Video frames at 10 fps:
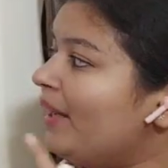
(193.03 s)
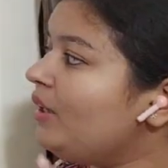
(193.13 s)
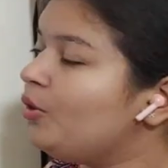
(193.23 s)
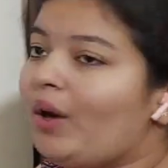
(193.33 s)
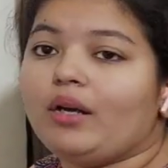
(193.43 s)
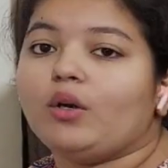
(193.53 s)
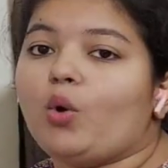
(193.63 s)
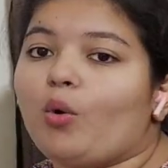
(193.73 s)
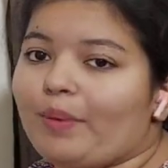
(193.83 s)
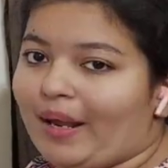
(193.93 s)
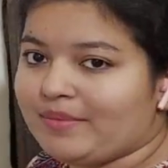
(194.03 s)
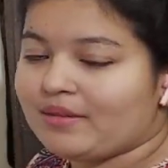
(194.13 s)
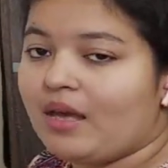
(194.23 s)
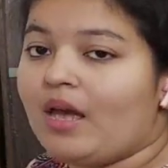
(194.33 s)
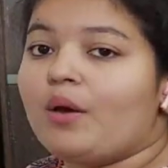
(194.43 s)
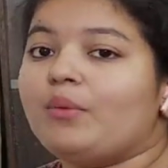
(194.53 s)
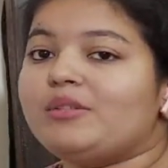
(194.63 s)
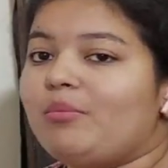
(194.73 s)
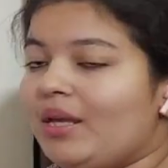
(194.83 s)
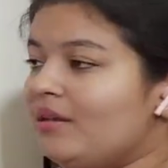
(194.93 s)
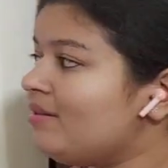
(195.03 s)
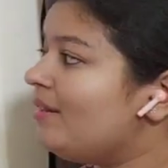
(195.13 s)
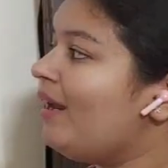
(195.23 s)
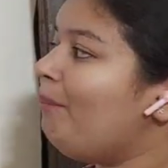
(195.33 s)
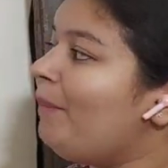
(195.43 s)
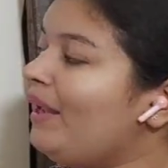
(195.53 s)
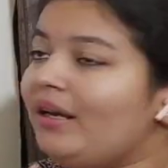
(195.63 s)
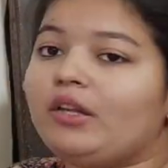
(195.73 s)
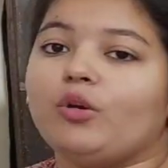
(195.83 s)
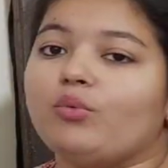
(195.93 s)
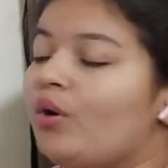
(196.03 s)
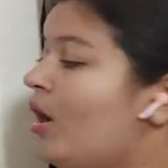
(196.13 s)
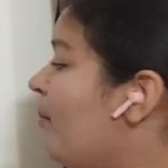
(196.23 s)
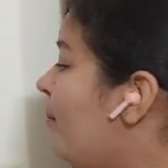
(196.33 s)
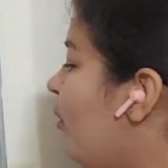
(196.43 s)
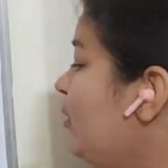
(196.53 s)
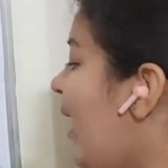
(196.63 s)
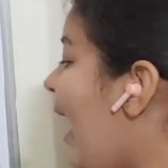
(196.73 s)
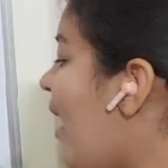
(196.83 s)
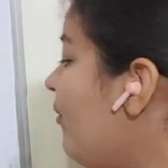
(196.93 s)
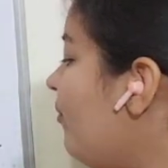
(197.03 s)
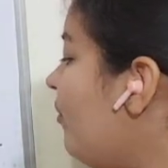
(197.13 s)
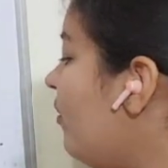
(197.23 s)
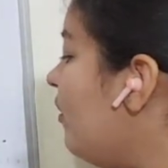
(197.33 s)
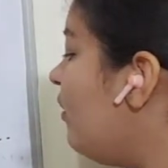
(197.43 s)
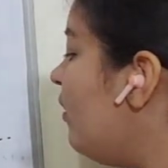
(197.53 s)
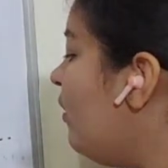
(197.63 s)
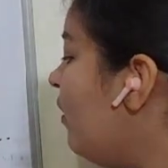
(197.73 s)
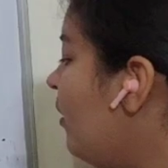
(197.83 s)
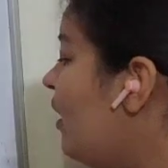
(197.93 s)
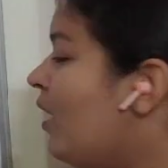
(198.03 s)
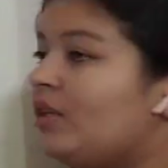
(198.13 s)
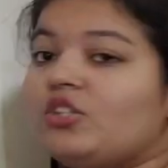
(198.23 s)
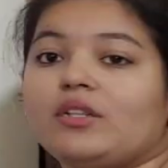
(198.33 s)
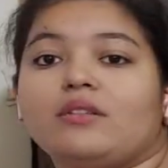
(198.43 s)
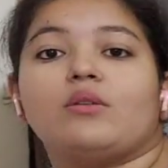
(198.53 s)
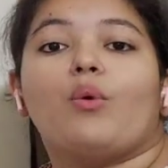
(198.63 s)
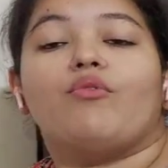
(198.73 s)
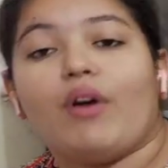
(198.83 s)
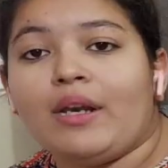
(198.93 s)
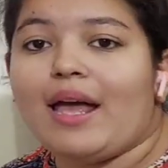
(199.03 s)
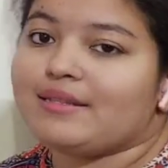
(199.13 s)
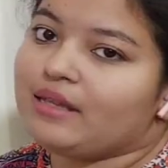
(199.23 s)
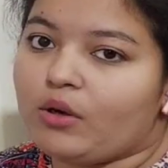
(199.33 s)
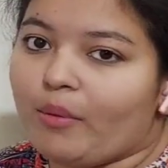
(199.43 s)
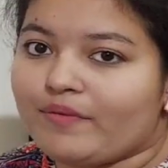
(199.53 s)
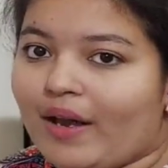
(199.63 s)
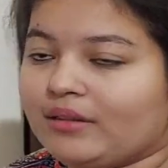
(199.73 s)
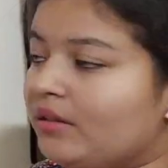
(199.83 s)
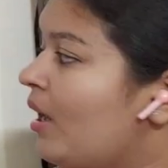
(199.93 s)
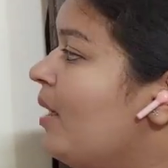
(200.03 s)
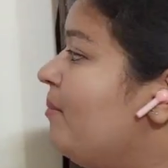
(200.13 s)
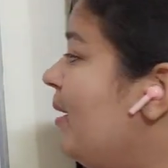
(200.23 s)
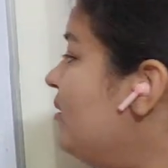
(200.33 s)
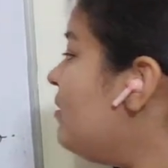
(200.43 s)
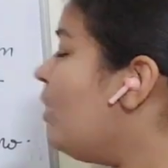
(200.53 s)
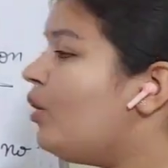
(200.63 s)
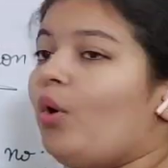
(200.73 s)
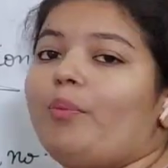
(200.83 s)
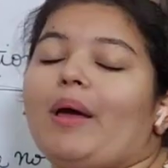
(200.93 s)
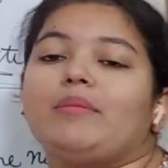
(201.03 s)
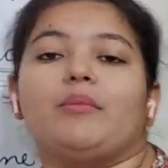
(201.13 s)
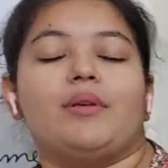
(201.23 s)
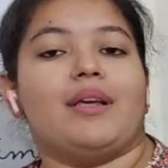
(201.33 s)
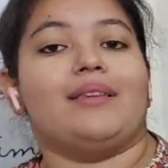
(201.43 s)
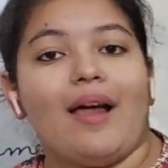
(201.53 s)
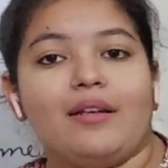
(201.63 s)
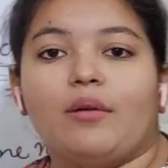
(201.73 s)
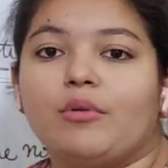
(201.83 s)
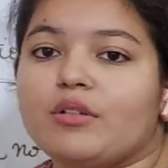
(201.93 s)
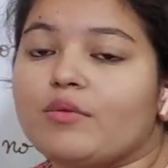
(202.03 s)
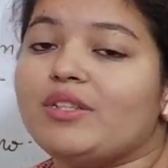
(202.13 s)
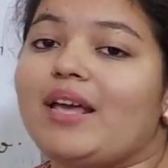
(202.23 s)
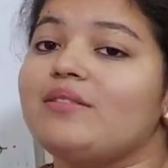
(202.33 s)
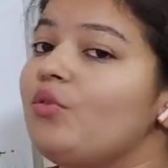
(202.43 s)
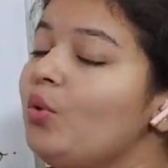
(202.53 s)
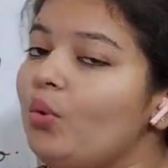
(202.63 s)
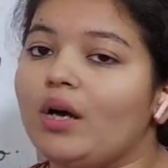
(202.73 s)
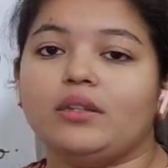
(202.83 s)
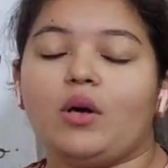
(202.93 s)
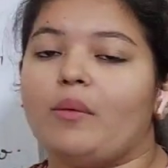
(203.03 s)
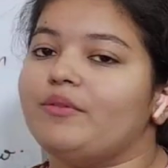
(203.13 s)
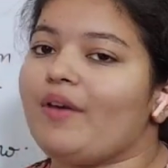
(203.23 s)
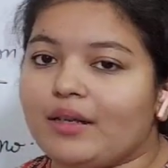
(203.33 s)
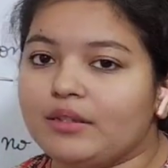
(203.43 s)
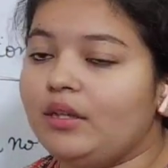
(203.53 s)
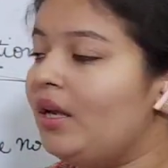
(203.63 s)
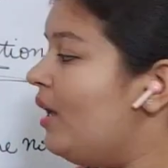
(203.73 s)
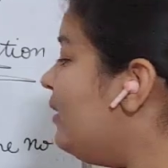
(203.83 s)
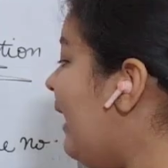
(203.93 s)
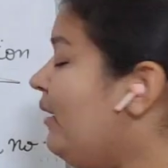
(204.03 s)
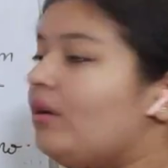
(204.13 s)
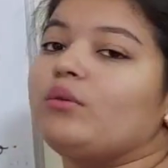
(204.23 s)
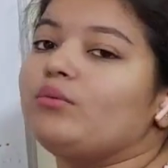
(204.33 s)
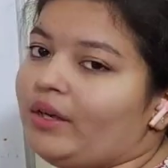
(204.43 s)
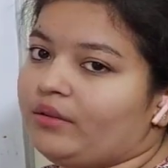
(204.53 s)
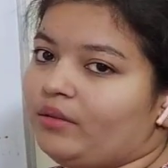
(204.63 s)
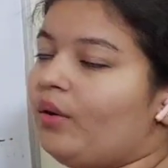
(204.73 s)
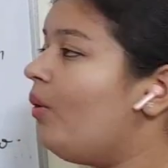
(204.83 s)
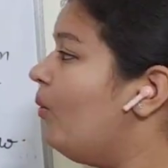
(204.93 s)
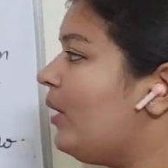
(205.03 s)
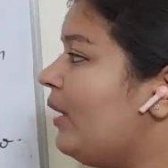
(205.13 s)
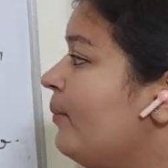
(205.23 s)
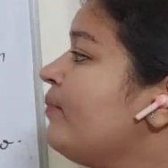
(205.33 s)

P and Q are co-primes, which means that P and Q both have just 1 as their common factor. Means co-prime numbers are that numbers which has no other common factor than 1. Okay,